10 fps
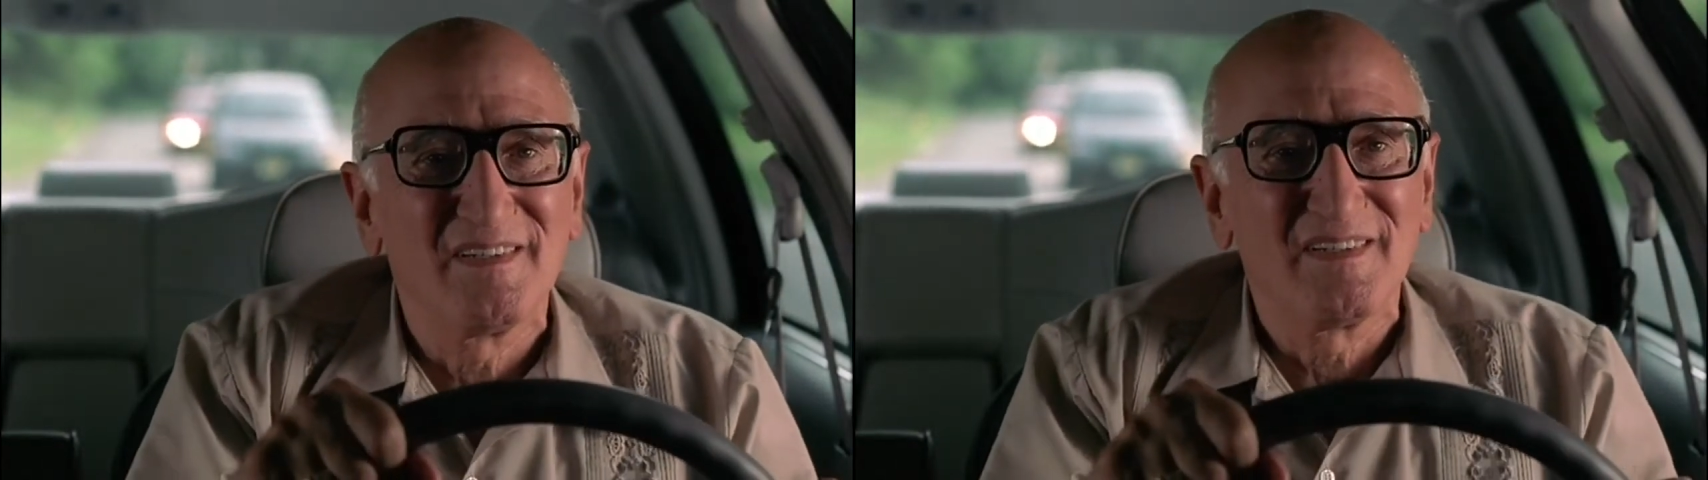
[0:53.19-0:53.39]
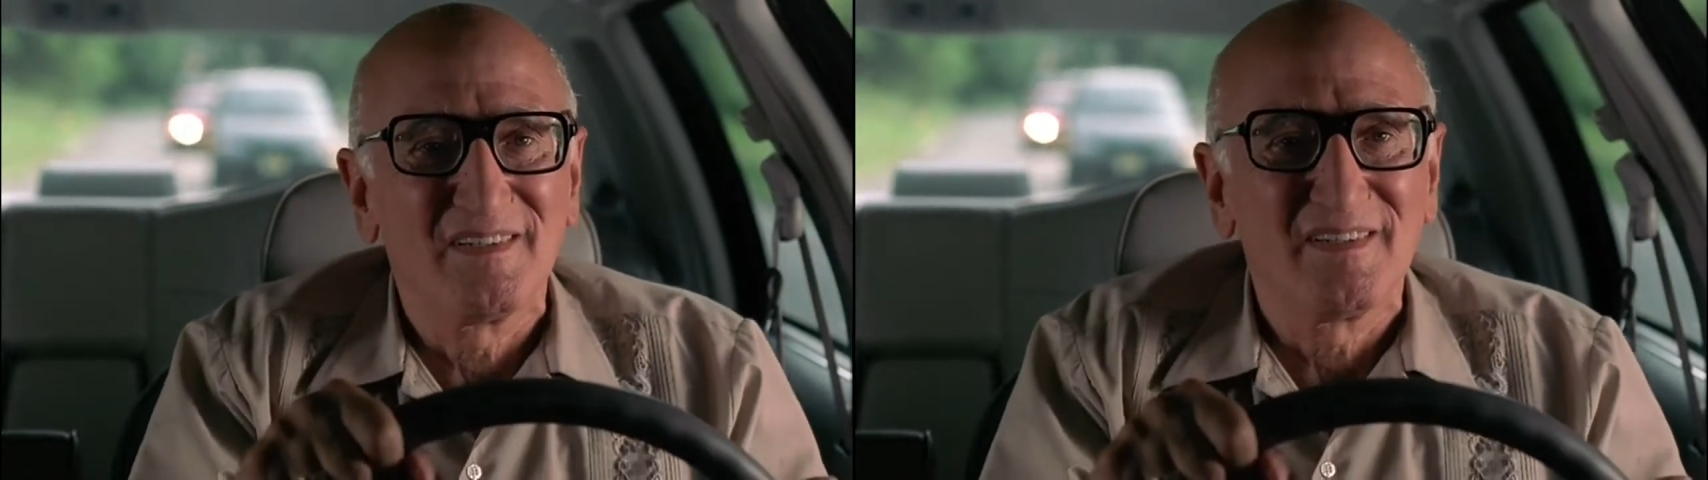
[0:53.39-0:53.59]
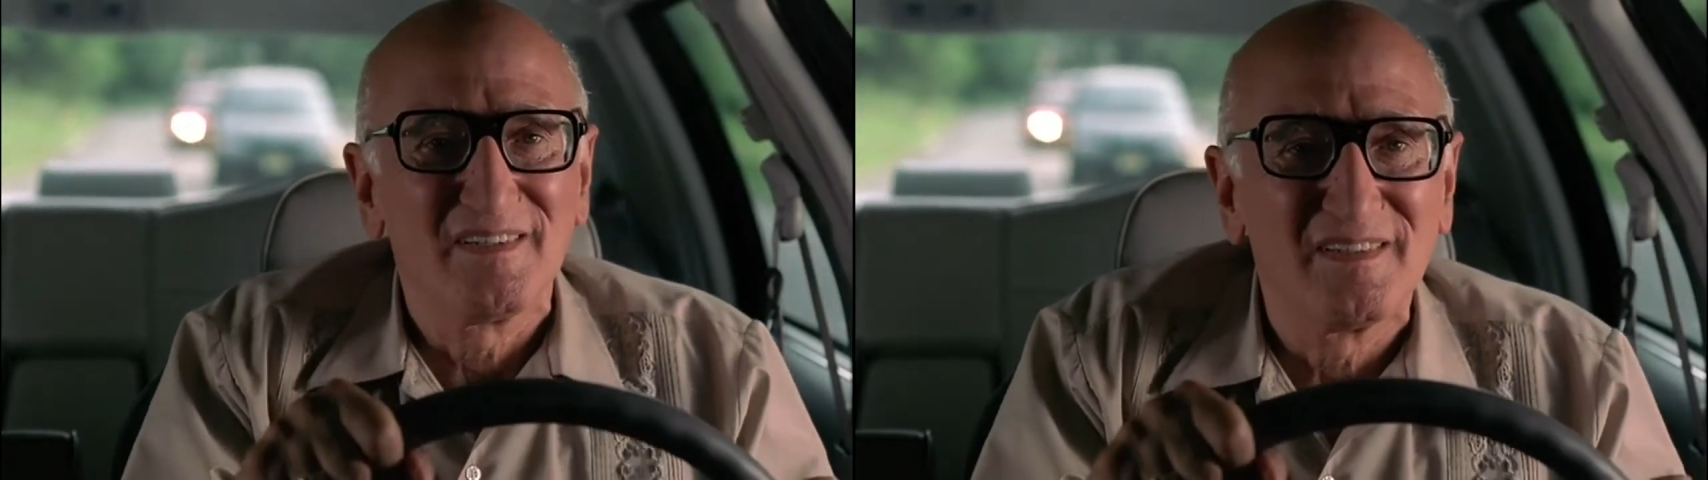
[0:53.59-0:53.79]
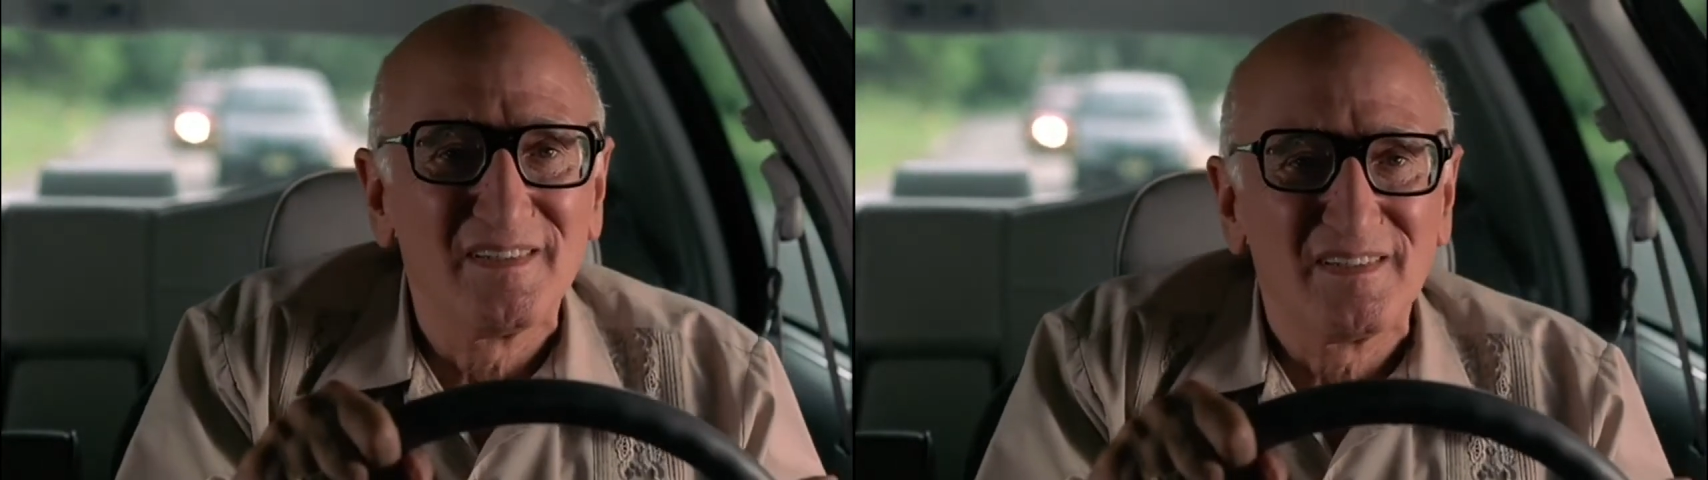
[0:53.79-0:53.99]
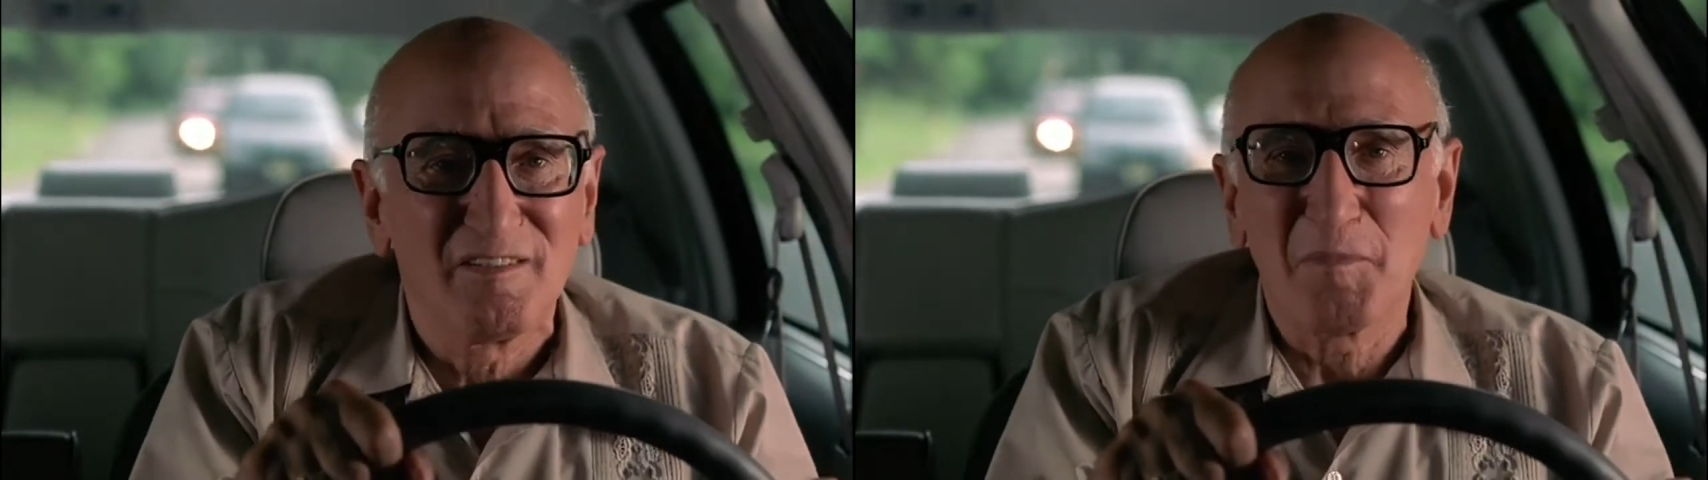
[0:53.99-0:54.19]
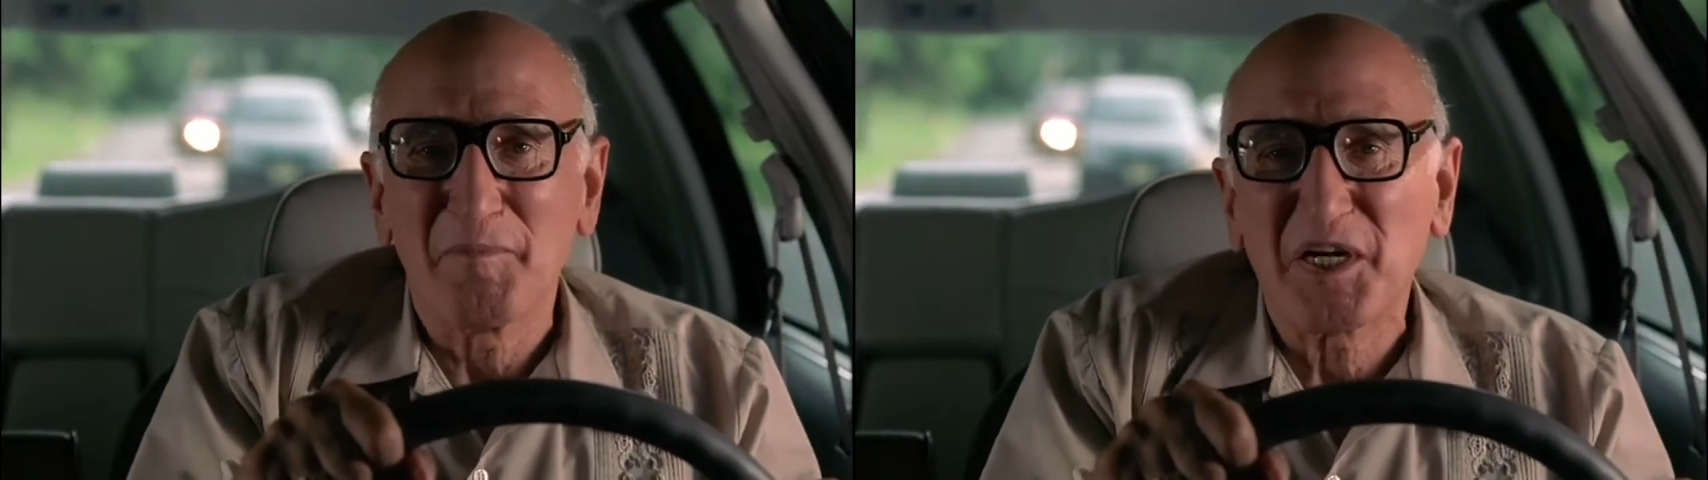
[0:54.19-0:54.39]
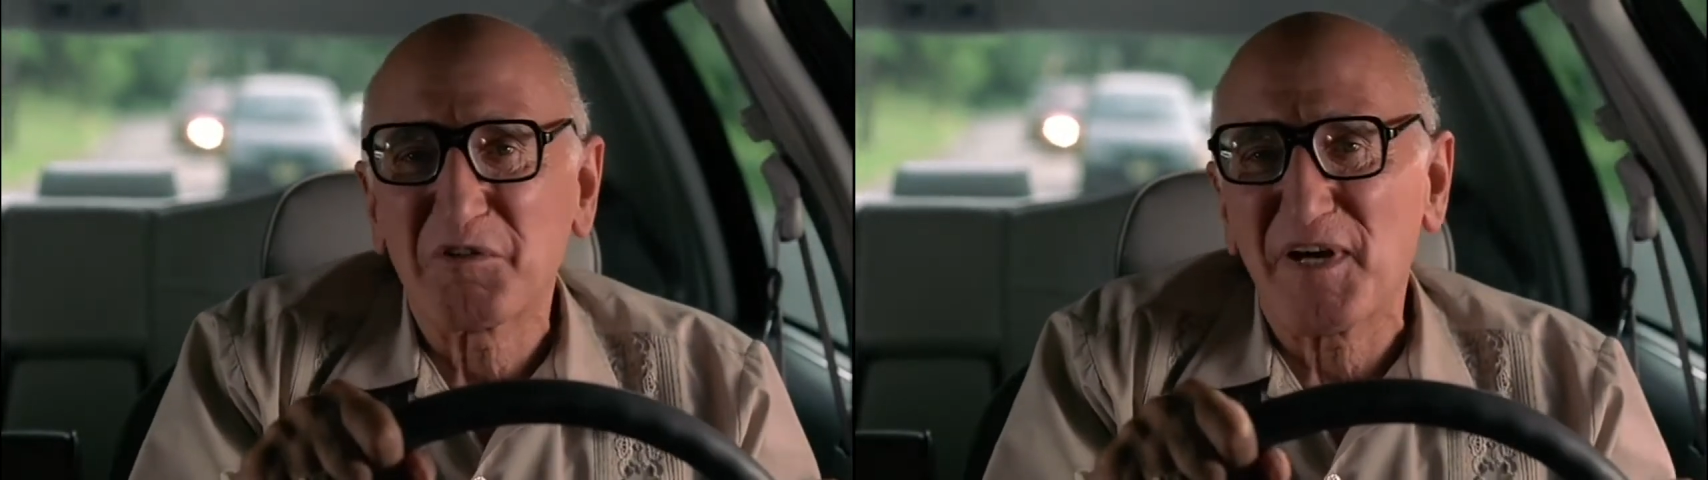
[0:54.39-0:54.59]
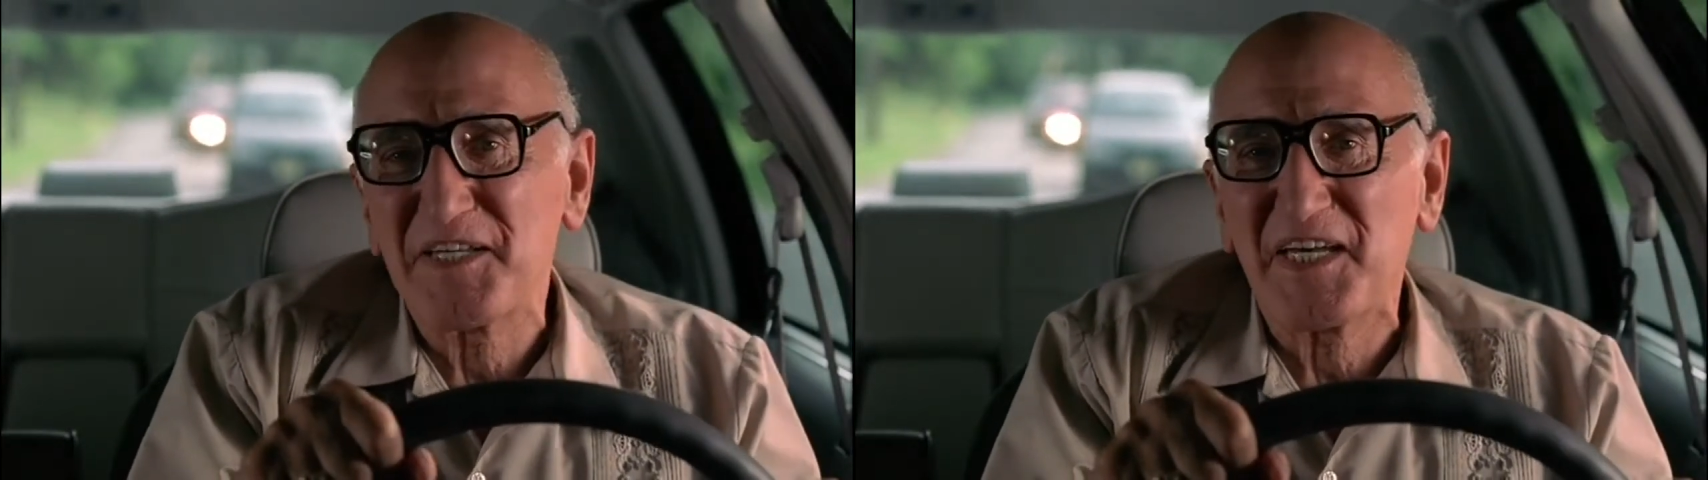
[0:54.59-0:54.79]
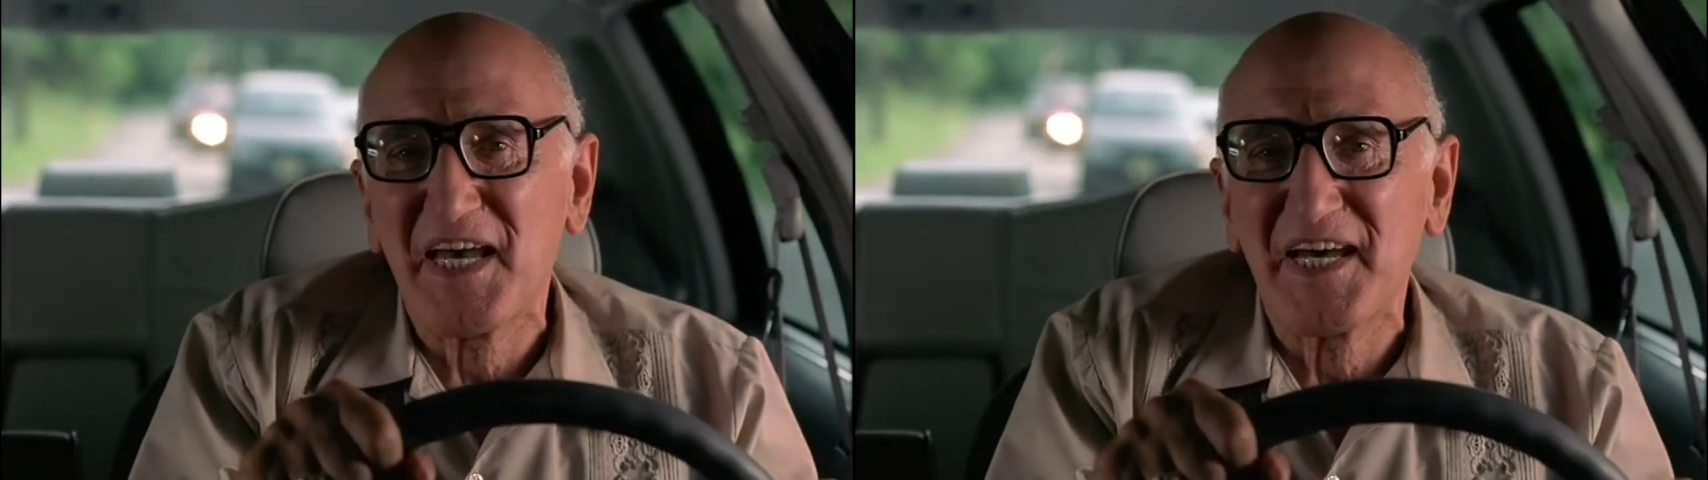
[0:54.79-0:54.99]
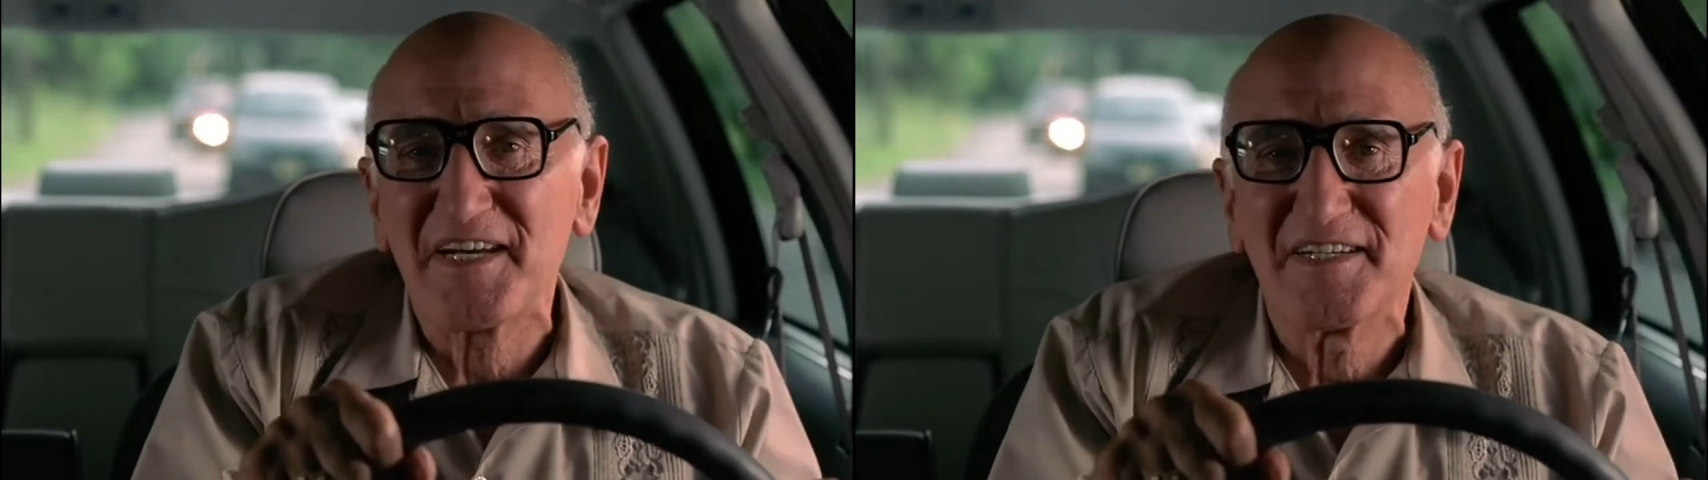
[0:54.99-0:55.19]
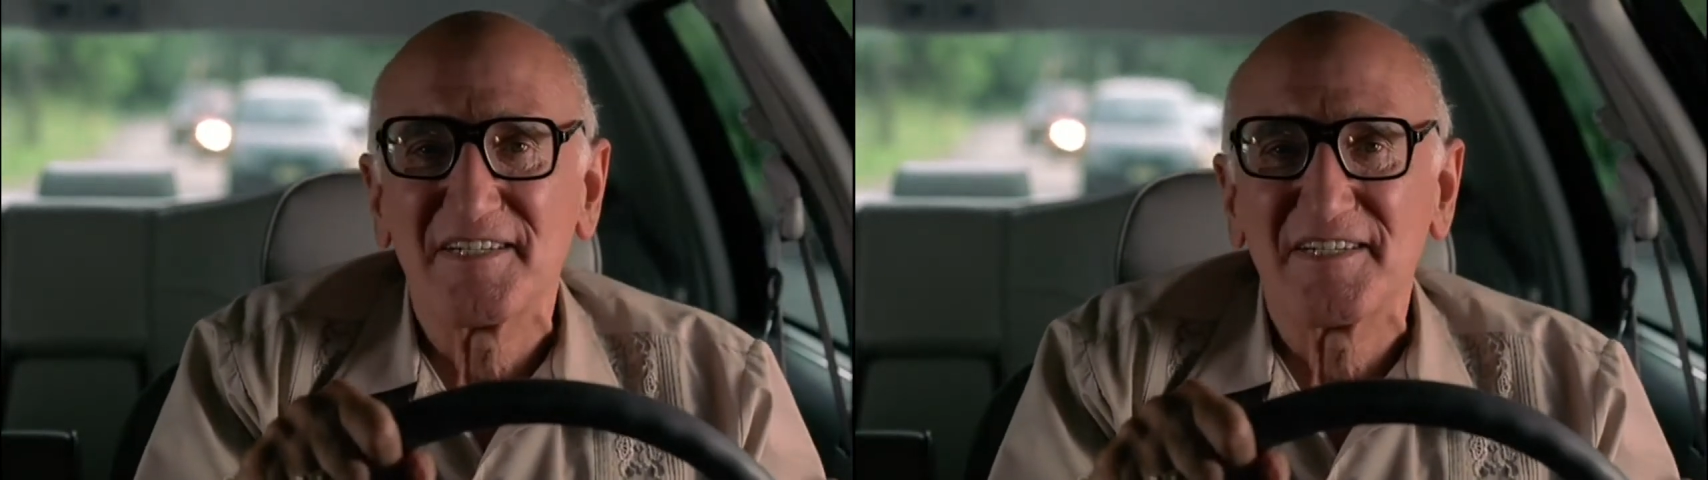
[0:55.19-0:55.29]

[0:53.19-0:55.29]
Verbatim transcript: You remember the crazy hair?